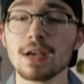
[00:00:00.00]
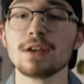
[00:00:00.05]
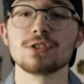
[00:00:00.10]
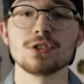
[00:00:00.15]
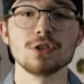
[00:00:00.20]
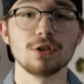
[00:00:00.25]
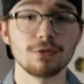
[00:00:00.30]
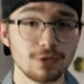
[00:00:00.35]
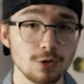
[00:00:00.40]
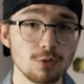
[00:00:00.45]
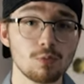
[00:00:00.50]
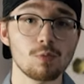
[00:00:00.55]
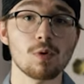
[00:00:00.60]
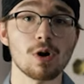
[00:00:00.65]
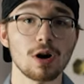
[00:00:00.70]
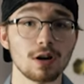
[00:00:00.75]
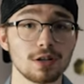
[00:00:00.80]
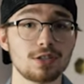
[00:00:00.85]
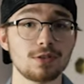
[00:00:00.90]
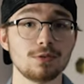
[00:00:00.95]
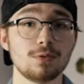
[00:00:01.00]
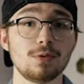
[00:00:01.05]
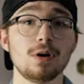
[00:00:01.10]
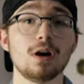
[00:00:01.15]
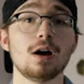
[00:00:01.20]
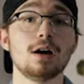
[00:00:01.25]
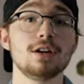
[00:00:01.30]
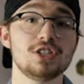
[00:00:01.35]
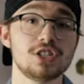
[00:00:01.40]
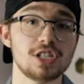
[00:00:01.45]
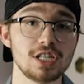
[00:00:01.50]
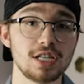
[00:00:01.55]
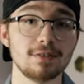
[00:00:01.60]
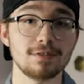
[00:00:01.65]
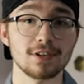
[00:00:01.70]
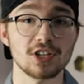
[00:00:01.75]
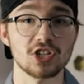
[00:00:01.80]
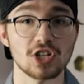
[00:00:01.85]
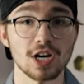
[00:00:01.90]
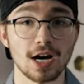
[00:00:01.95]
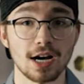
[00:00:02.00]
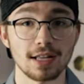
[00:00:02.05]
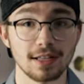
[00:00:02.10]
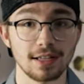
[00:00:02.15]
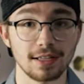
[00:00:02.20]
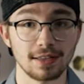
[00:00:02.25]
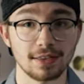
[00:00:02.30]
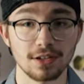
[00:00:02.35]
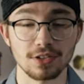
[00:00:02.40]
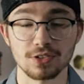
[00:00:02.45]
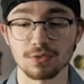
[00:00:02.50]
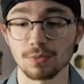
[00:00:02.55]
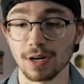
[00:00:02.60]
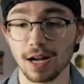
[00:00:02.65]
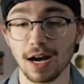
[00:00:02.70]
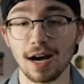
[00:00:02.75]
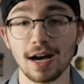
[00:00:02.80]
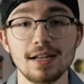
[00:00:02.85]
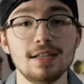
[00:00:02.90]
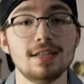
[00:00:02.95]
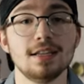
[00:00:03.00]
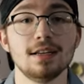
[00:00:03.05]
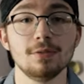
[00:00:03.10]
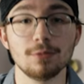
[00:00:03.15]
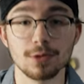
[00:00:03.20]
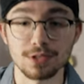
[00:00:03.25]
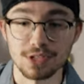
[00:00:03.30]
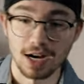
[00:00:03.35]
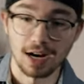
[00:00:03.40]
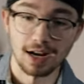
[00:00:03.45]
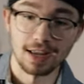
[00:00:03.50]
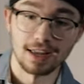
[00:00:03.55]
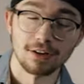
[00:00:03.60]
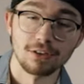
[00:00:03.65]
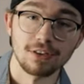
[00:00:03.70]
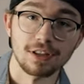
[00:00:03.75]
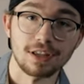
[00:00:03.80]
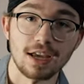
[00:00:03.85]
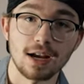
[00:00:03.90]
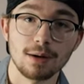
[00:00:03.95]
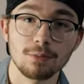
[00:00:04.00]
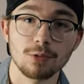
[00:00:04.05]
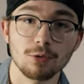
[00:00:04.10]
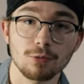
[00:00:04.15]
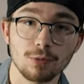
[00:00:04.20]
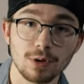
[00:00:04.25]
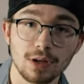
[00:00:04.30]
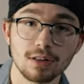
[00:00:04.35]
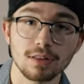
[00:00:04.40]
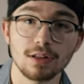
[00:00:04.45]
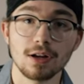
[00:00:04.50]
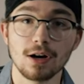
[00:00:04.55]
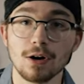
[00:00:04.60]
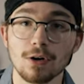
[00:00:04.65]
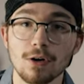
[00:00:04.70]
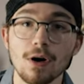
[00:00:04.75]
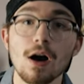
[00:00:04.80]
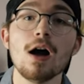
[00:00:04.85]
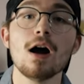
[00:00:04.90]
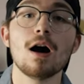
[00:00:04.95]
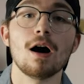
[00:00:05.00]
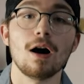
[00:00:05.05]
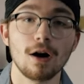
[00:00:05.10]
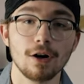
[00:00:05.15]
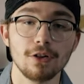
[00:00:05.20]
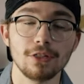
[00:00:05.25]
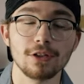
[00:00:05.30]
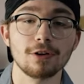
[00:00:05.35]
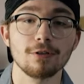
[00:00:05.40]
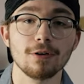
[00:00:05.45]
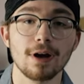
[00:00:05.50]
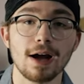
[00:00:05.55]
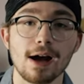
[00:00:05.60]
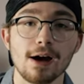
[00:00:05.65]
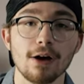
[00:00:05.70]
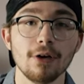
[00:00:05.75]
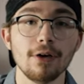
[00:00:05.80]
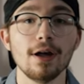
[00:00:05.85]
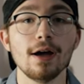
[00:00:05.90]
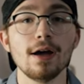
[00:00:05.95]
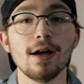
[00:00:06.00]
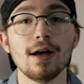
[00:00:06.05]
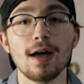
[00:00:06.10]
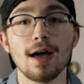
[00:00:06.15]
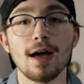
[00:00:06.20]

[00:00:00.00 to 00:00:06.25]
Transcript: So if you want to achieve a shot like this, what I did was I held the camera real low on the ground